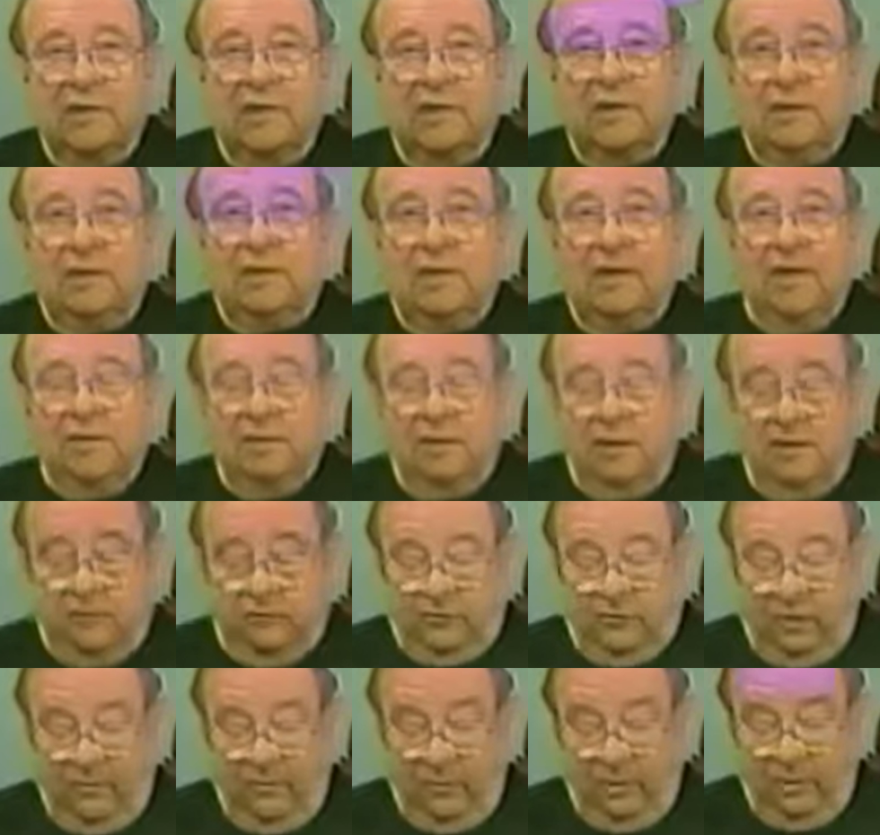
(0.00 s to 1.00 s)
now,
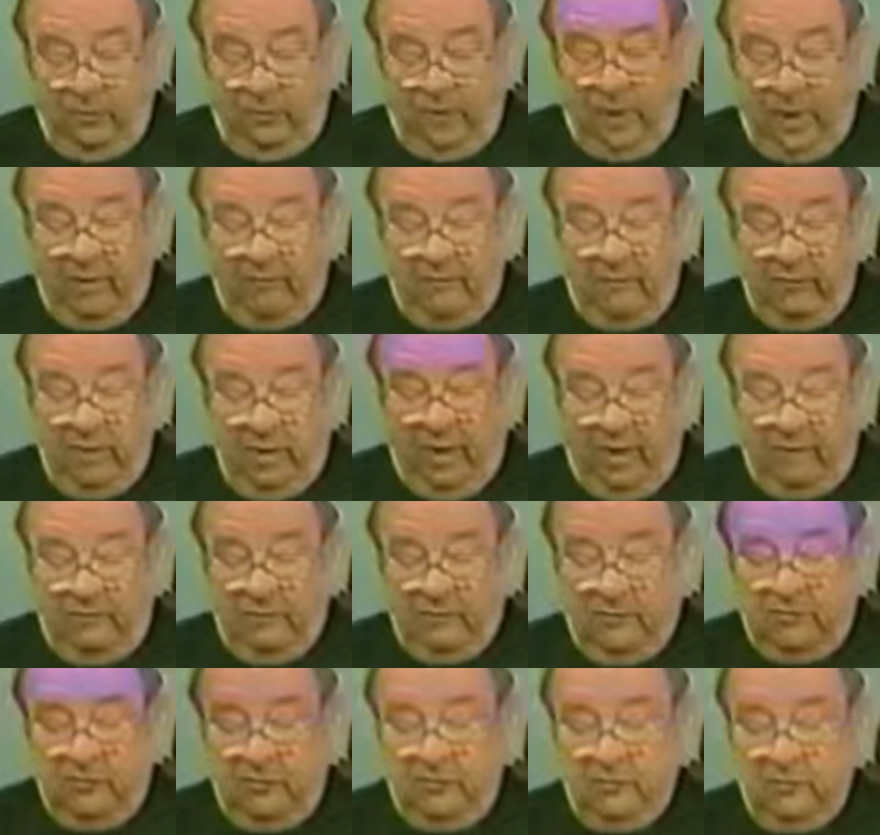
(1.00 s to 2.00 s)
some of the problems we have in the
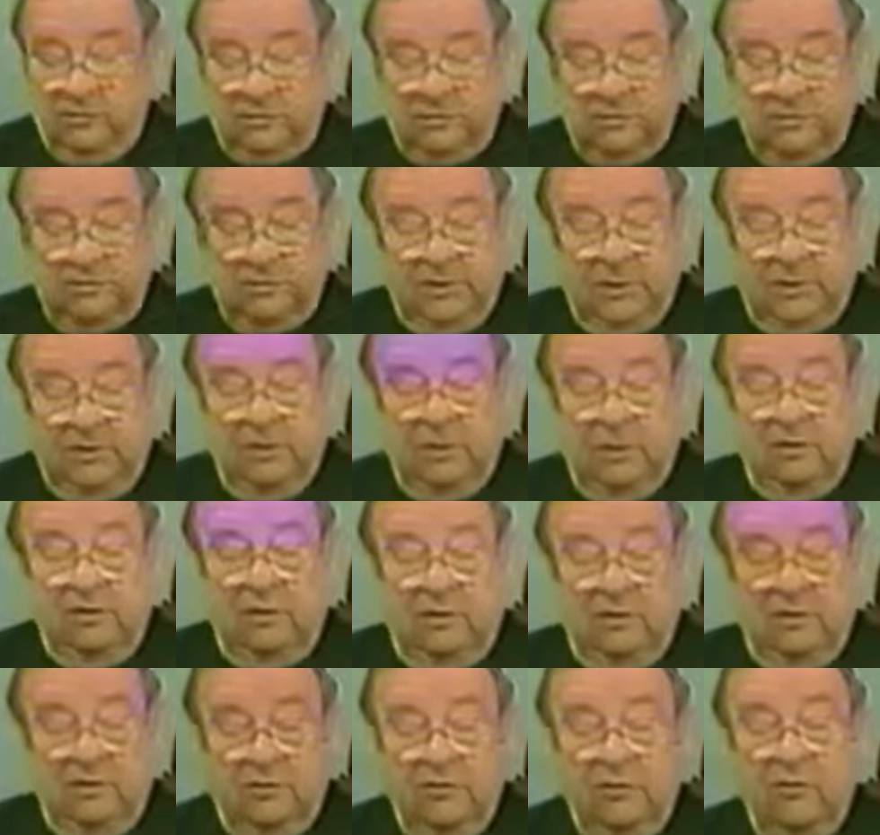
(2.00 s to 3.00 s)
school system got nothing
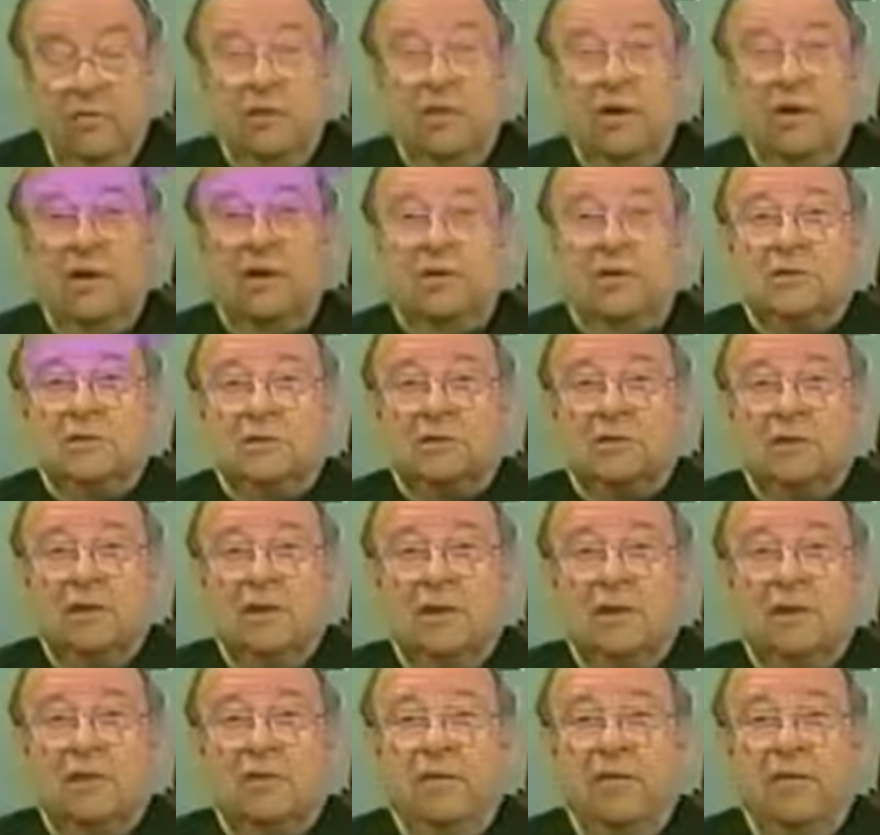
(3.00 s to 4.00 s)
to do with us.
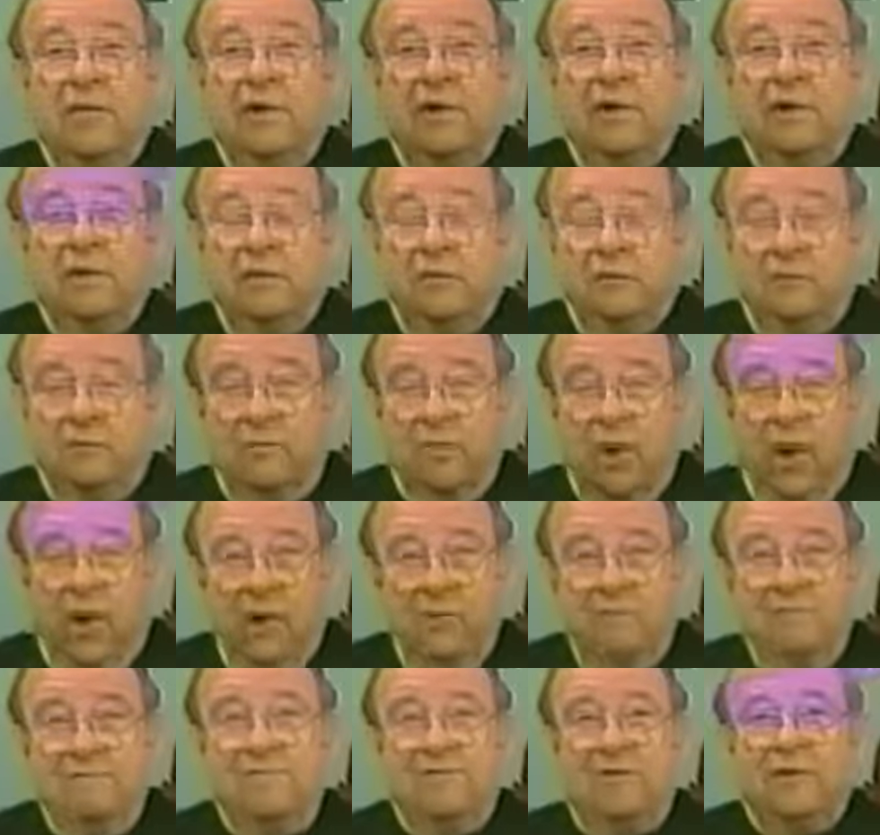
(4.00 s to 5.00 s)
They're from
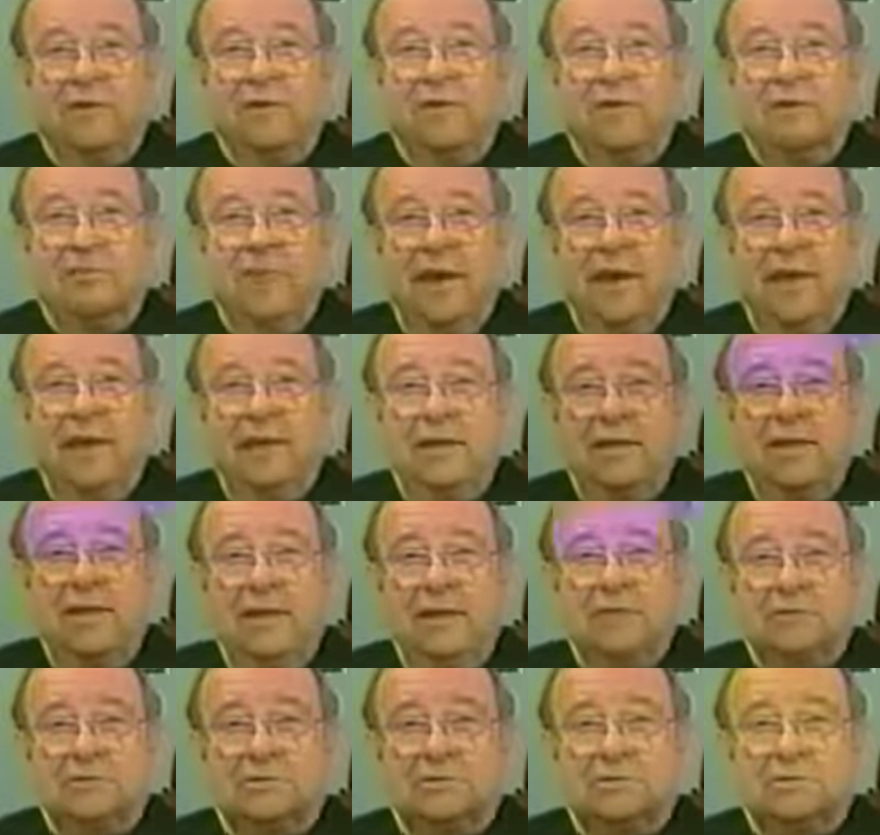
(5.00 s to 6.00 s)
unfunded
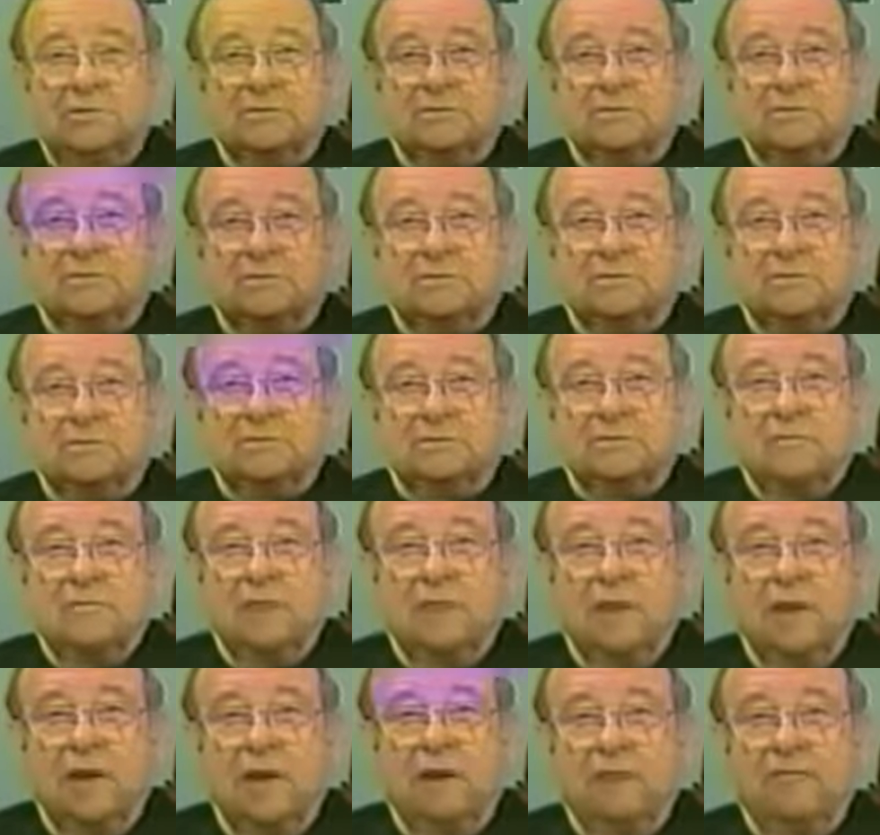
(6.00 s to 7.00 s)
mandates
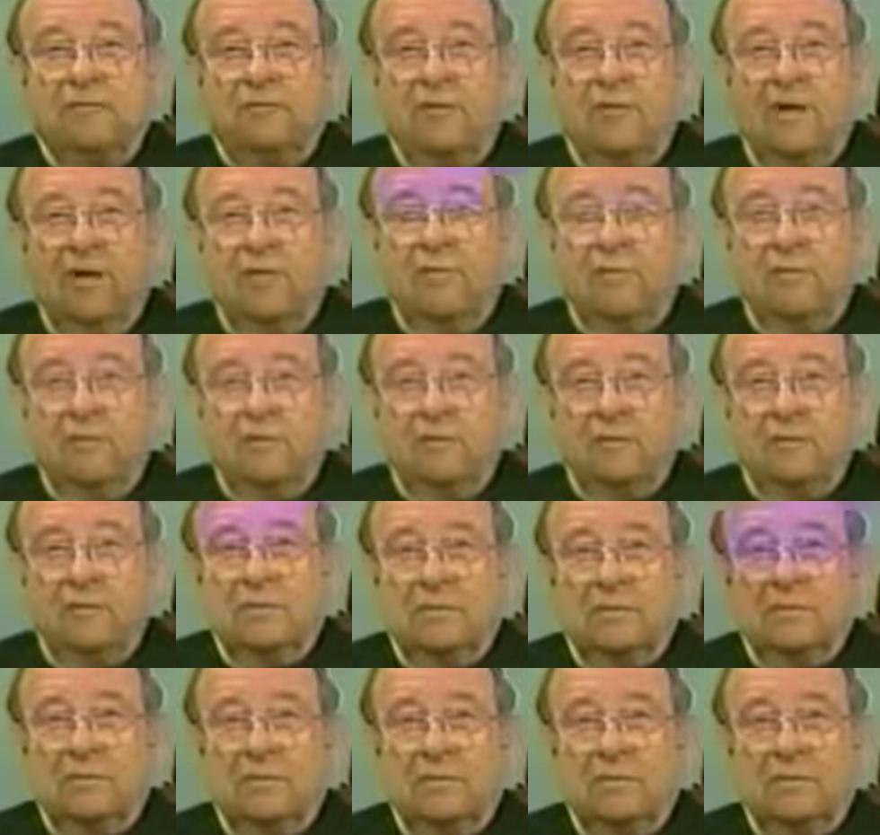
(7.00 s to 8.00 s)
and from
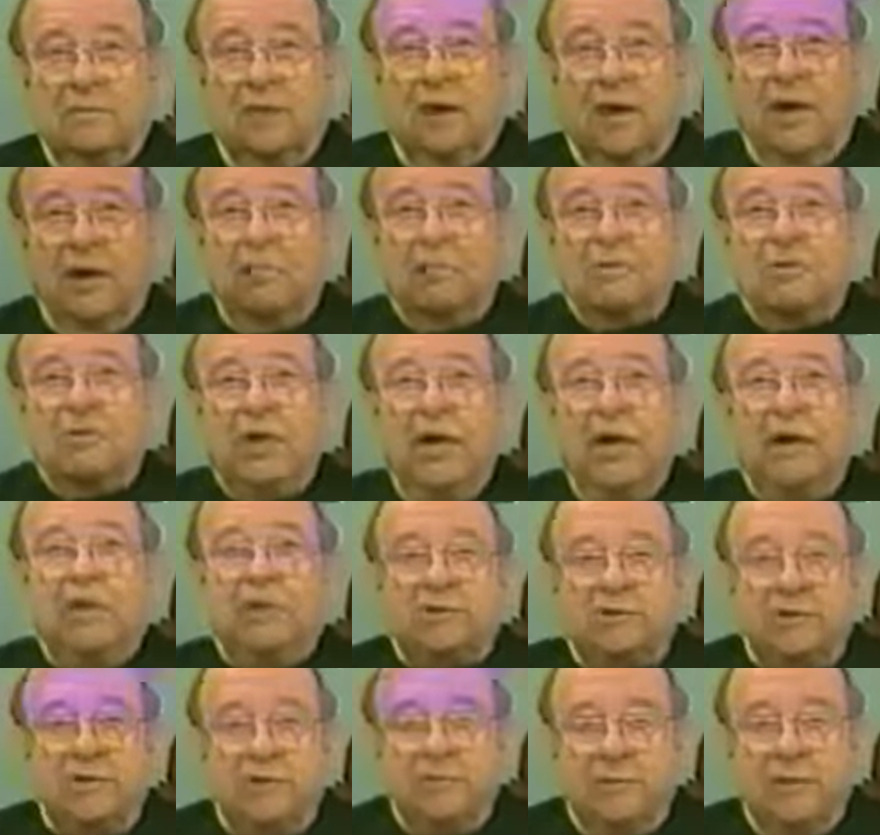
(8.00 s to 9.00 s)

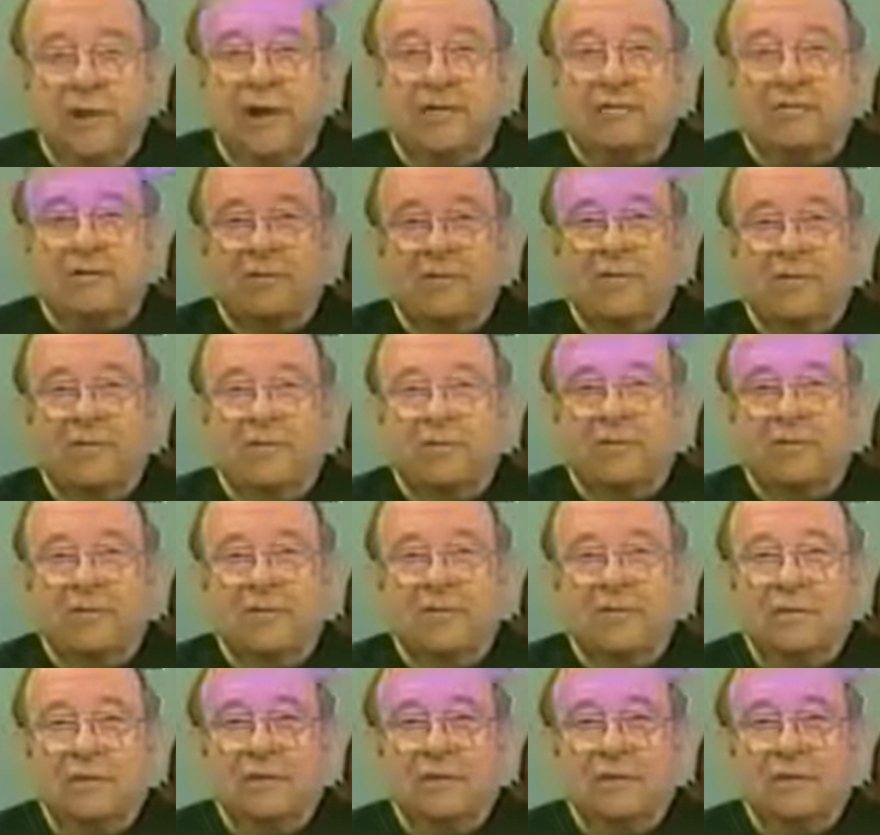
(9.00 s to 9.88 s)
arbitration we have to go through.